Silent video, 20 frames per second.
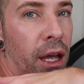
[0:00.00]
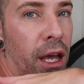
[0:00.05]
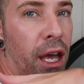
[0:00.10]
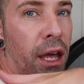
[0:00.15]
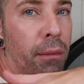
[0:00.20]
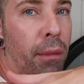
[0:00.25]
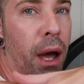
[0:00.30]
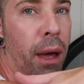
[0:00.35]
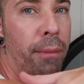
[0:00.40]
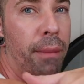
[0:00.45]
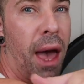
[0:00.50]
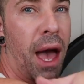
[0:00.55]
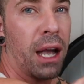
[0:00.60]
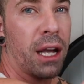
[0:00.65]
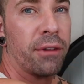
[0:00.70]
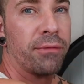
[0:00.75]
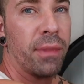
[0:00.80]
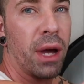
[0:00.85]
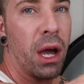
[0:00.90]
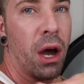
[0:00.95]
and my
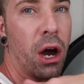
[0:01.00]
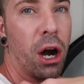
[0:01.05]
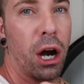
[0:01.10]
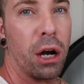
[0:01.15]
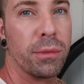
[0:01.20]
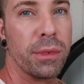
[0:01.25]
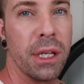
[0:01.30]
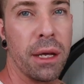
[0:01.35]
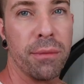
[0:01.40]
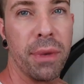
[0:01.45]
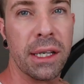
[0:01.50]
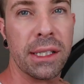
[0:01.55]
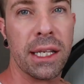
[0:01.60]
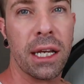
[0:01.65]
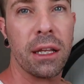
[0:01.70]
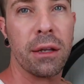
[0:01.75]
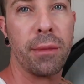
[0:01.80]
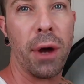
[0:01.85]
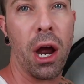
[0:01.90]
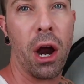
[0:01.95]
back of my arms, and
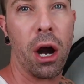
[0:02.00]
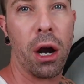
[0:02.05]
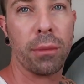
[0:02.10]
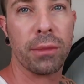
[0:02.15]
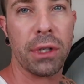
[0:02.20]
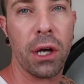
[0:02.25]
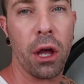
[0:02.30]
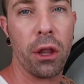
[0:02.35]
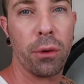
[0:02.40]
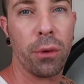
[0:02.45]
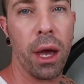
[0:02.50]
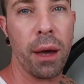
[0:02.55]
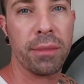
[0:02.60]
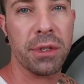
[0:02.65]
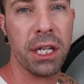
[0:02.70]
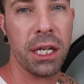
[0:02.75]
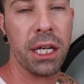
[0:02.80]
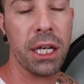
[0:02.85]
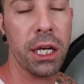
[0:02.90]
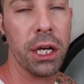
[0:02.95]
basically my arms all the way up
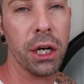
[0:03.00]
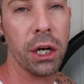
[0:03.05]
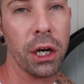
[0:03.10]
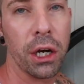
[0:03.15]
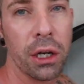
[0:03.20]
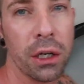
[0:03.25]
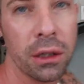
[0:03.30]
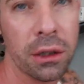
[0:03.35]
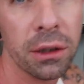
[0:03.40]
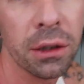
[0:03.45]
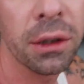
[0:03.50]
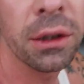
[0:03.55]
to here.